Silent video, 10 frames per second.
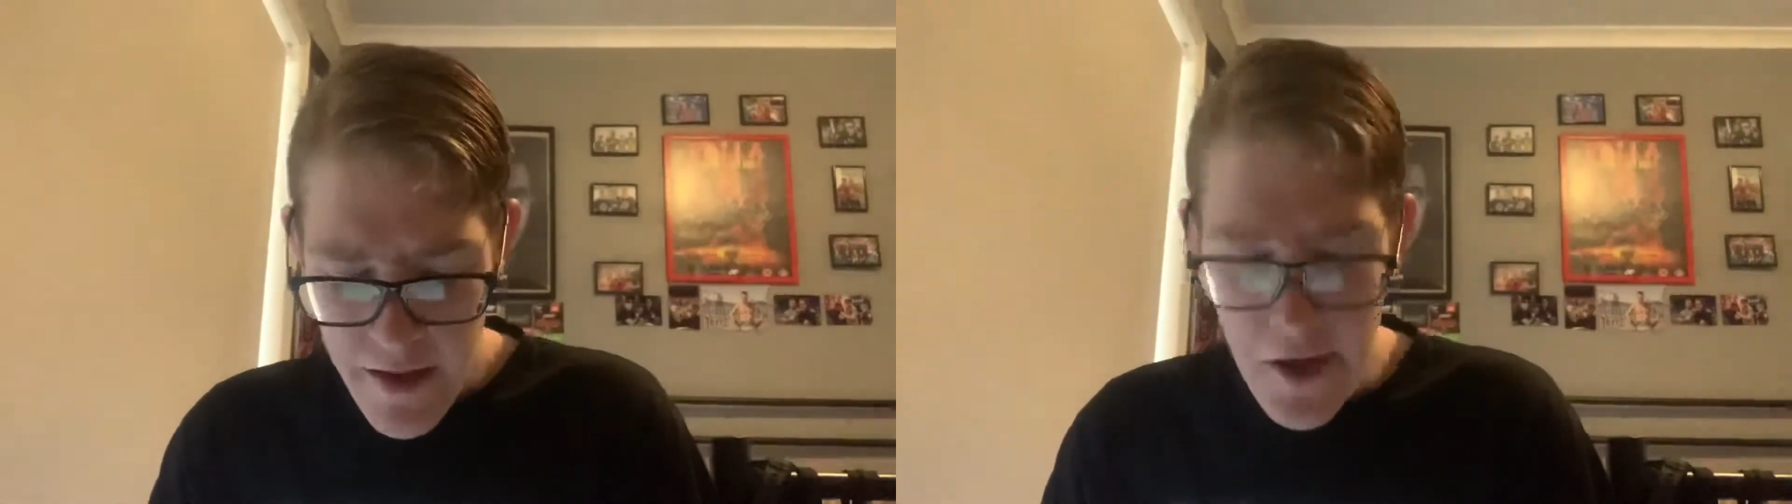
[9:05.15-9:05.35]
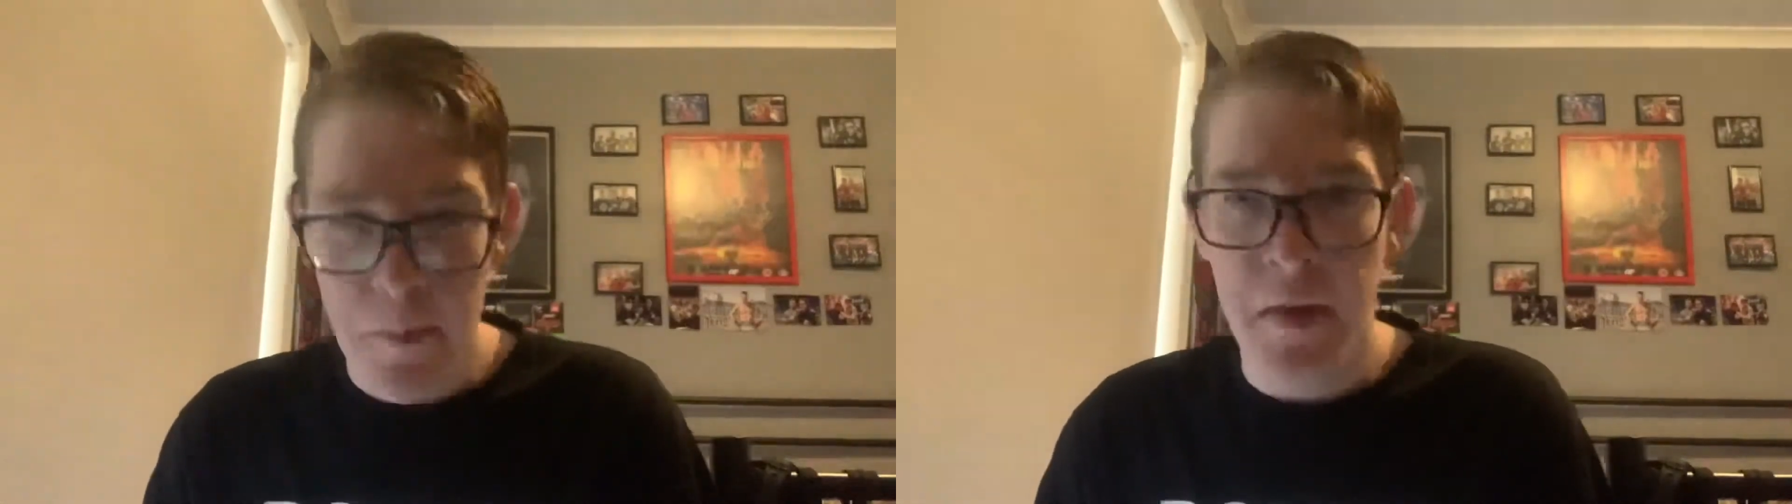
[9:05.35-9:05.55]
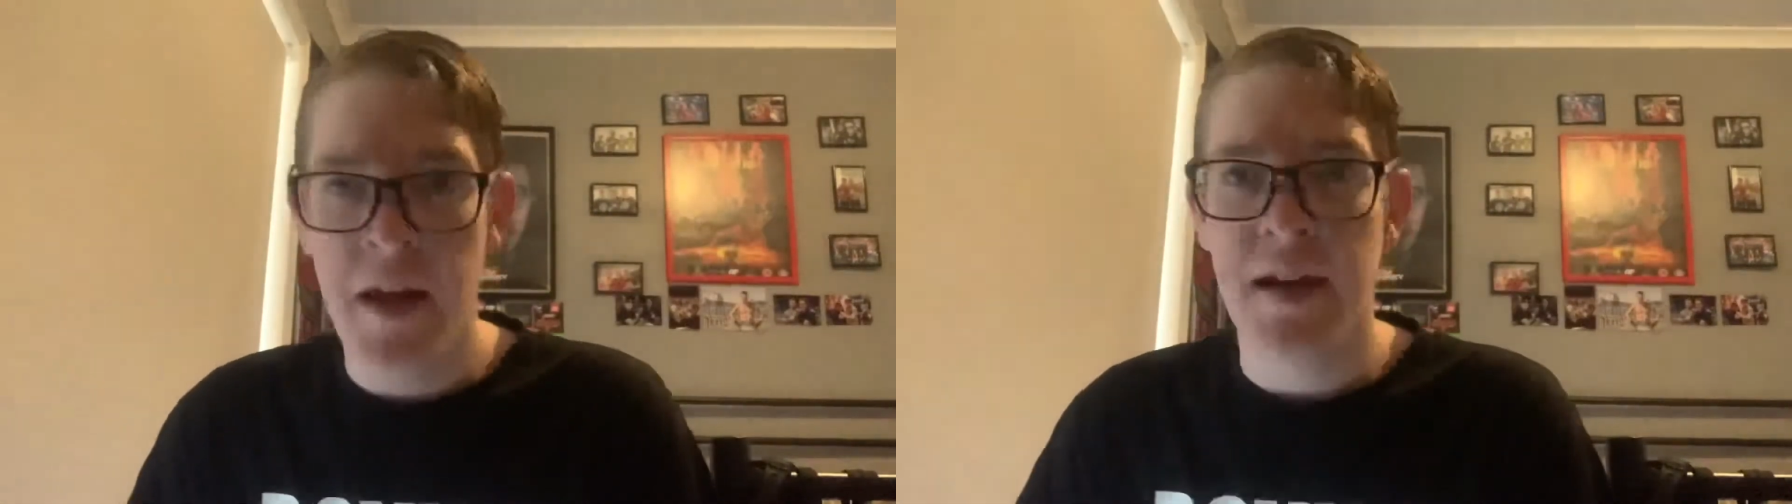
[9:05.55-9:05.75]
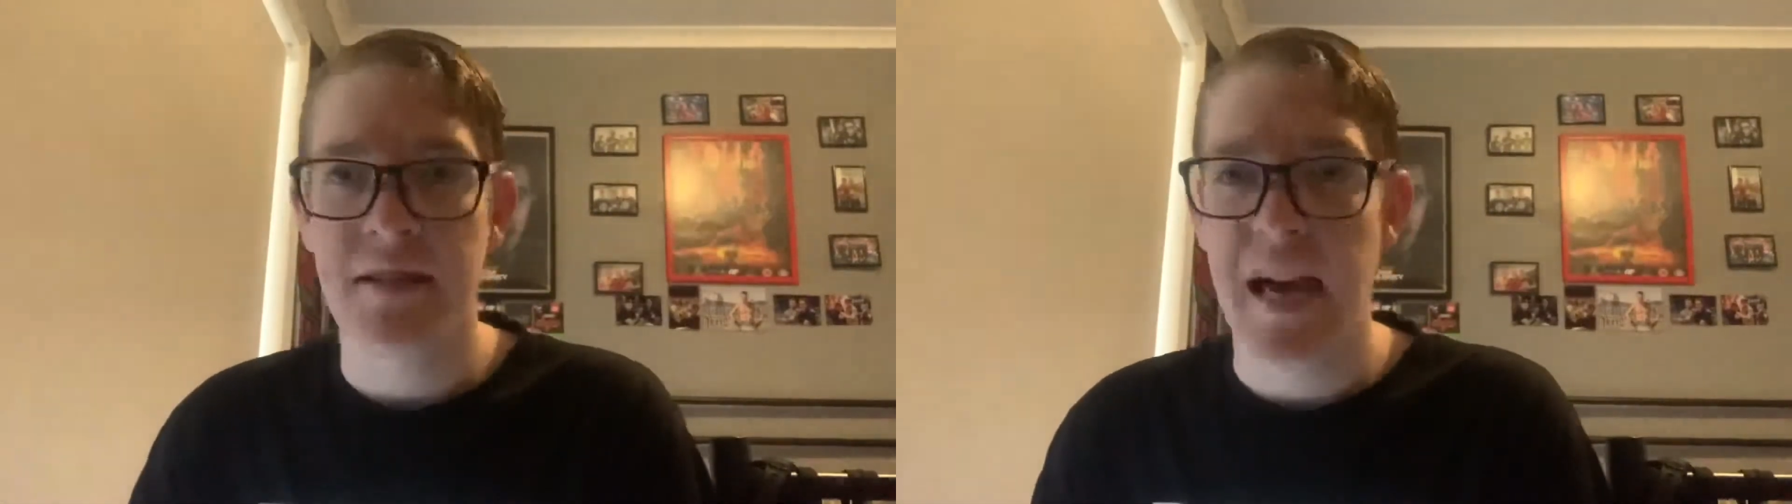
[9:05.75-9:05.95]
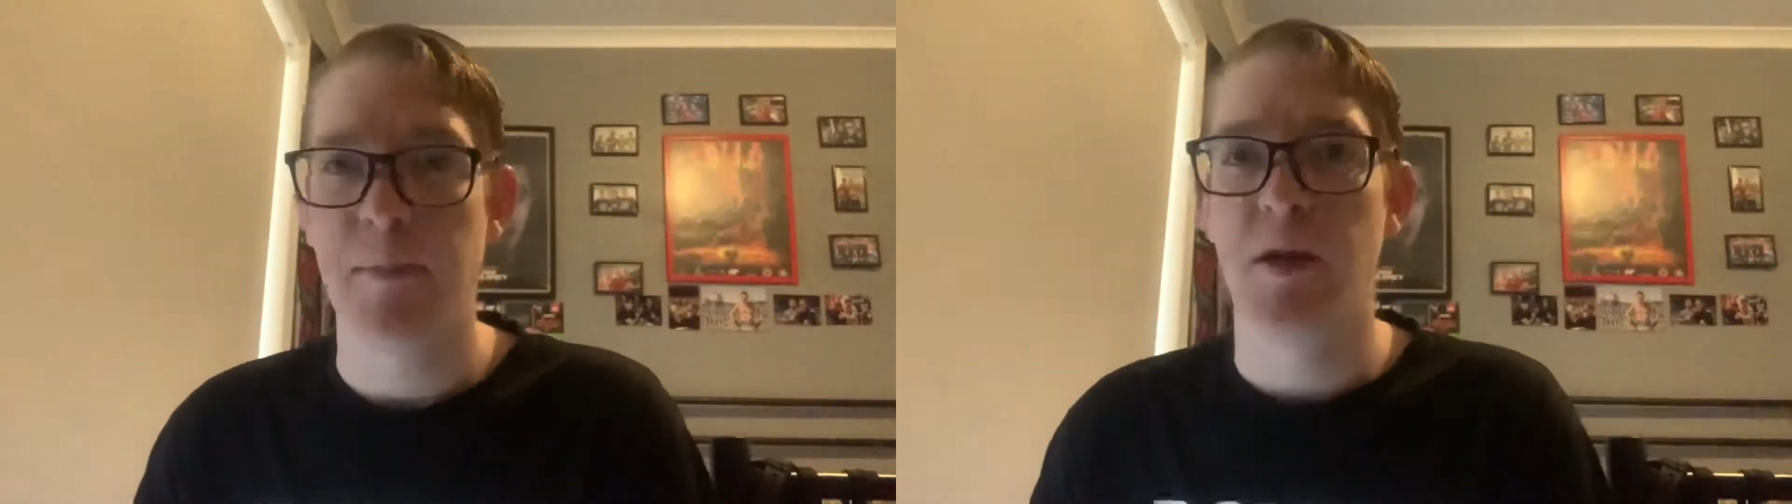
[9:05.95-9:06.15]
He'll be the
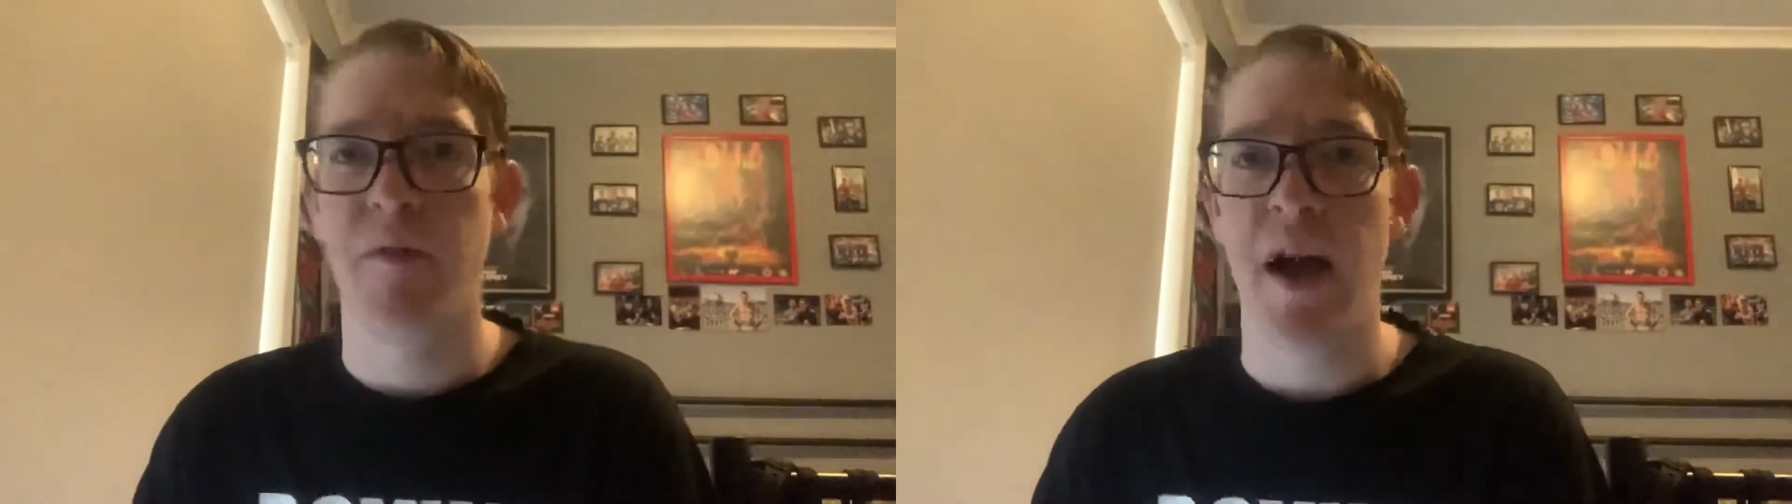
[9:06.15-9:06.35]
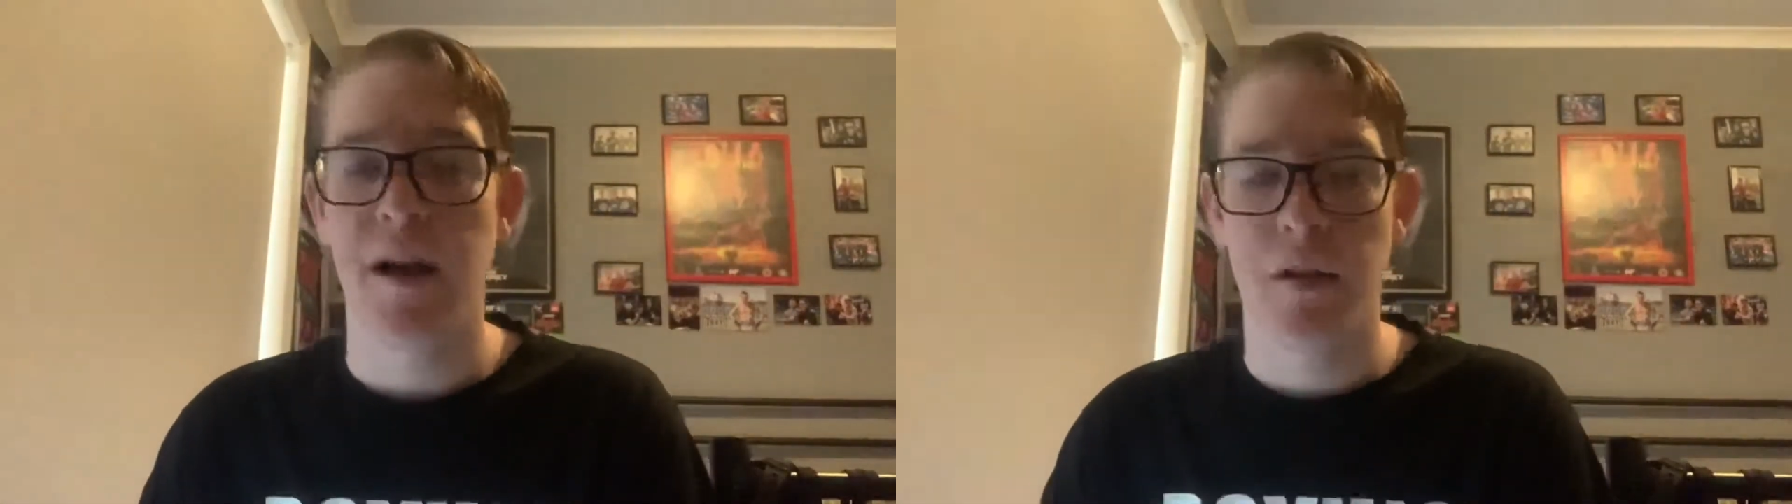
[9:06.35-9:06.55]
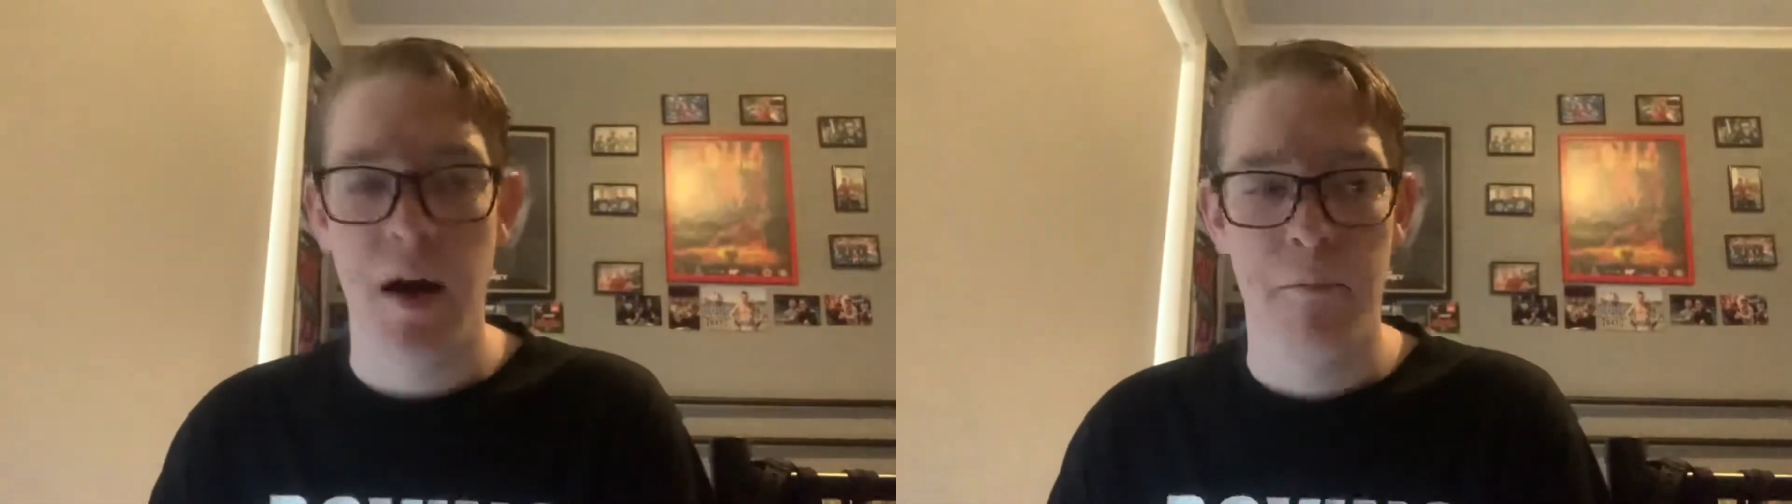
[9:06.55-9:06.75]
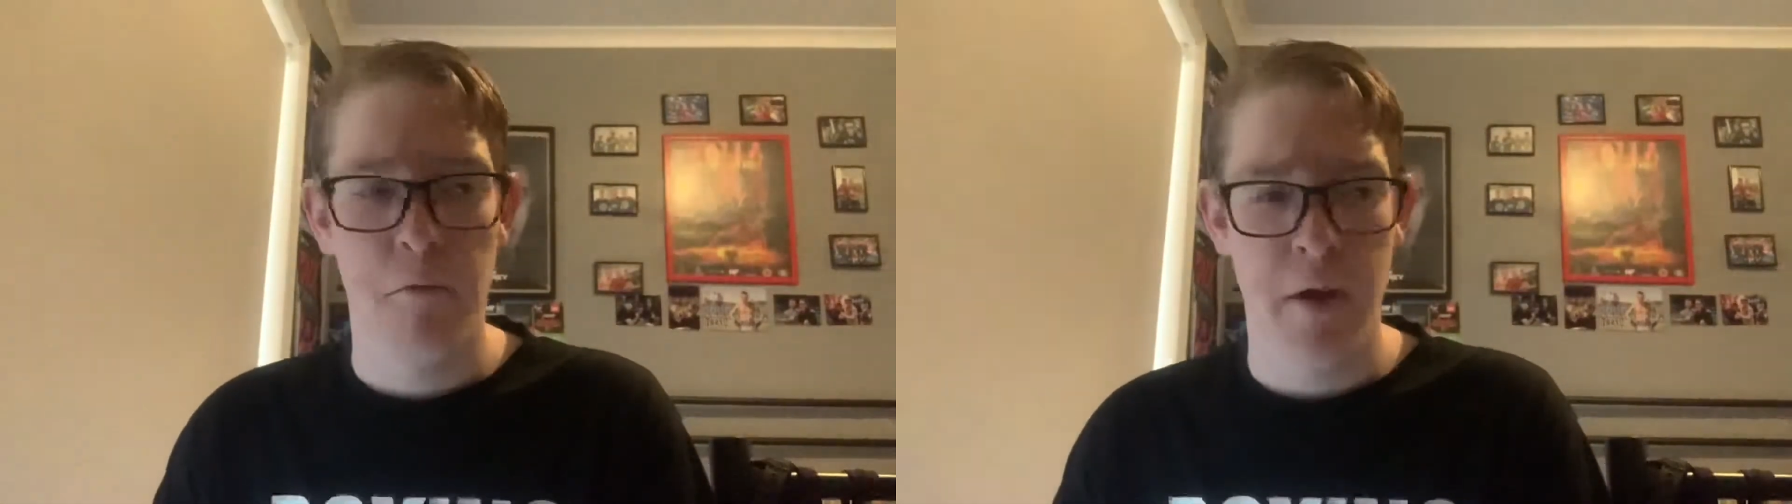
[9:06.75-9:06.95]
next captain of our club,